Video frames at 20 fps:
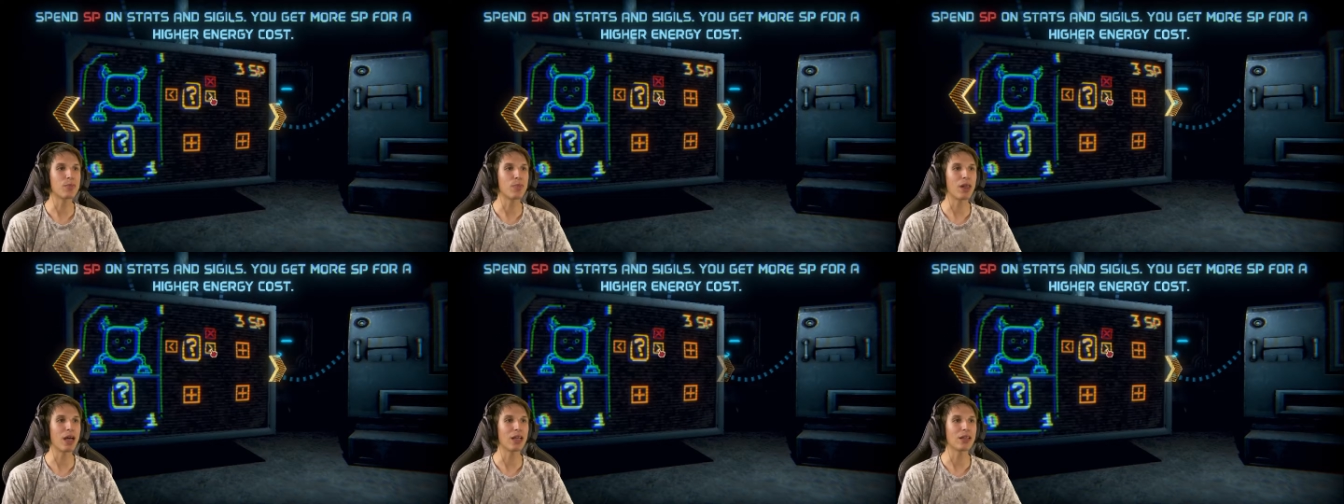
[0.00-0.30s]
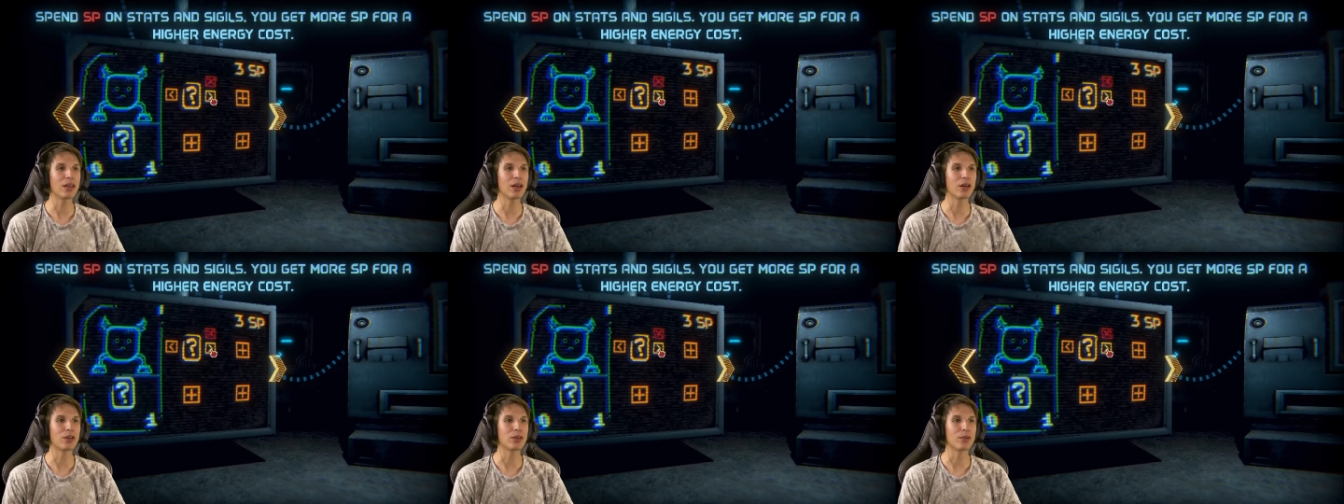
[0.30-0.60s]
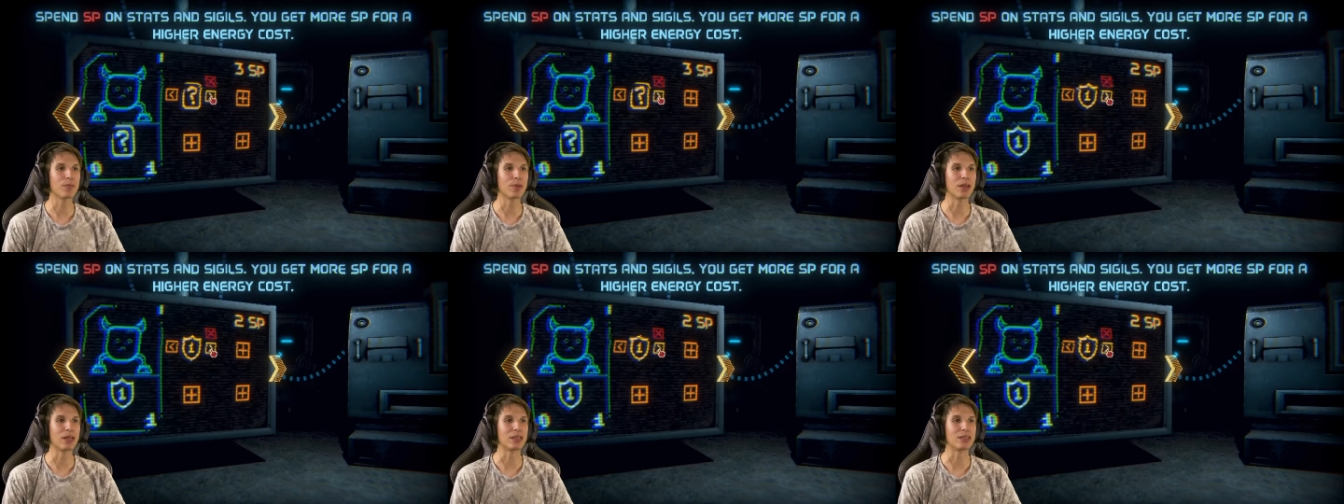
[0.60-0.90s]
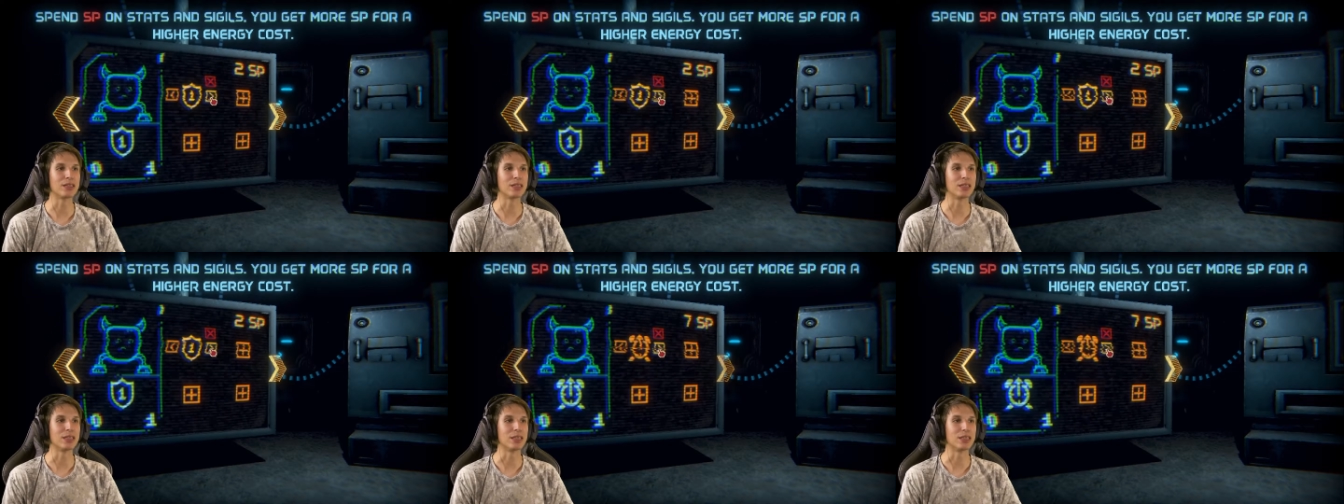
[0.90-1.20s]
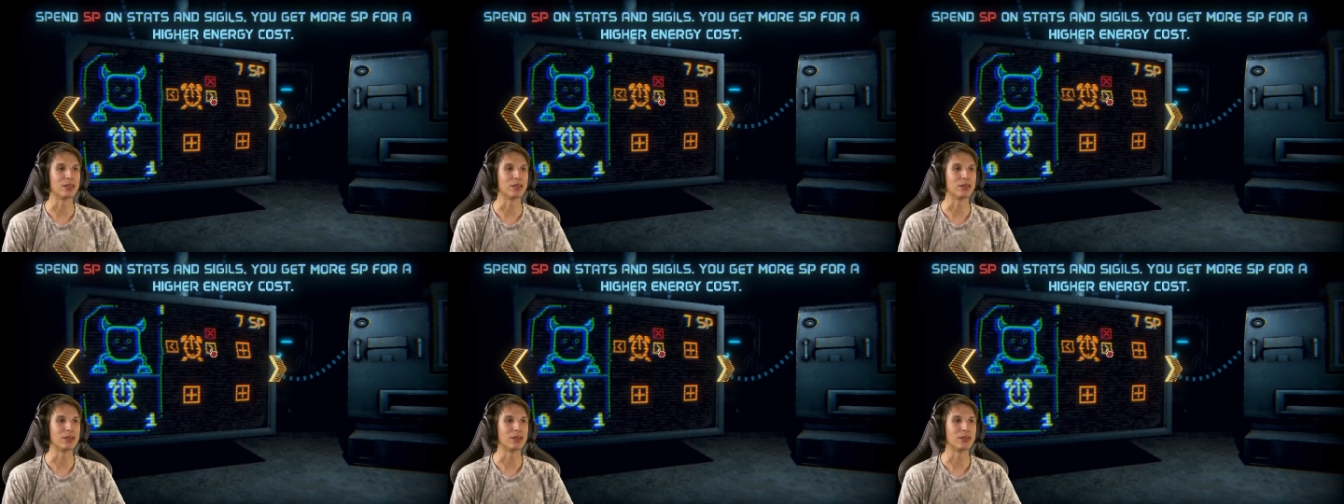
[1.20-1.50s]
Bloodhound ability
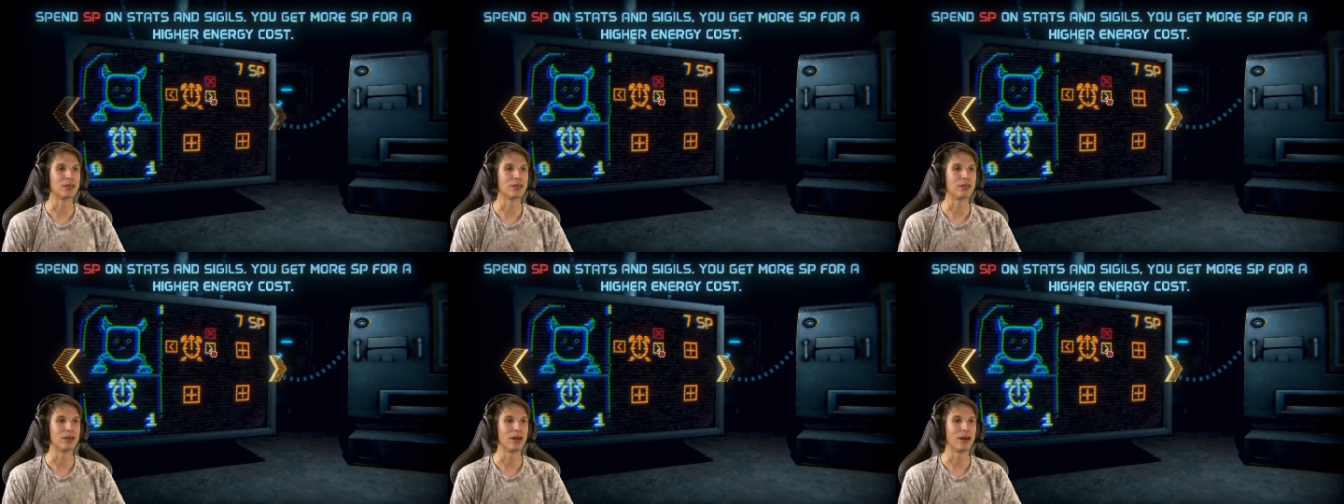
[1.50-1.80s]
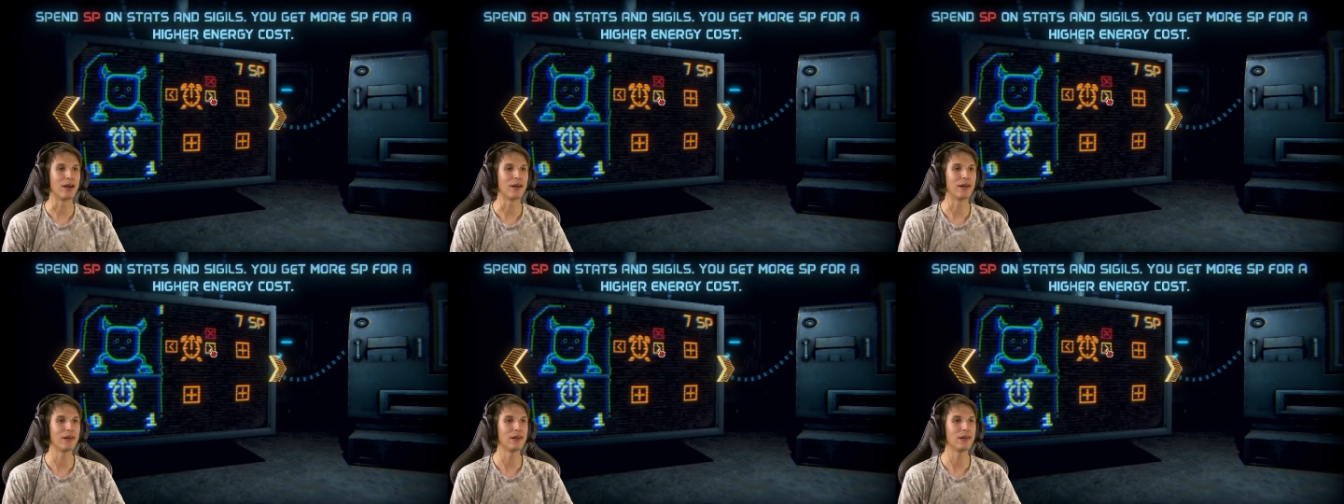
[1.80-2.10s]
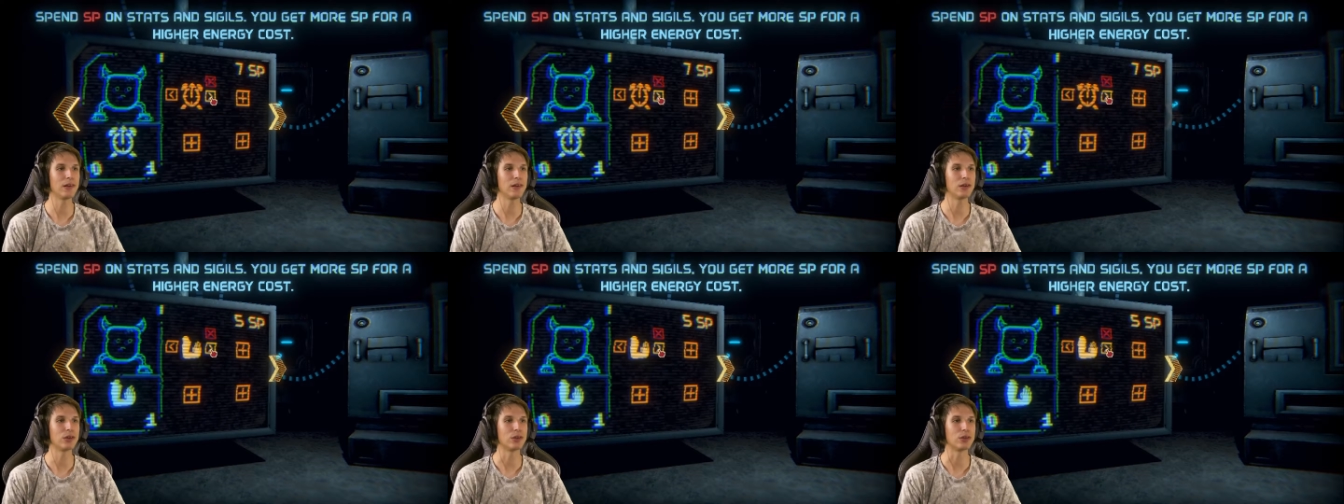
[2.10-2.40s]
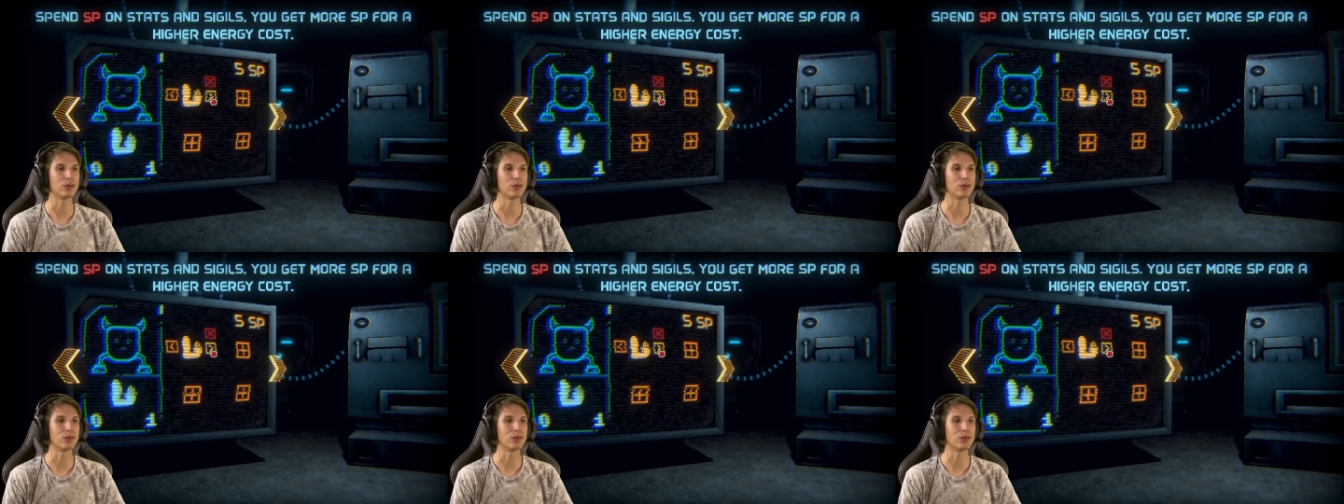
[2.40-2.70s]
here. Oh.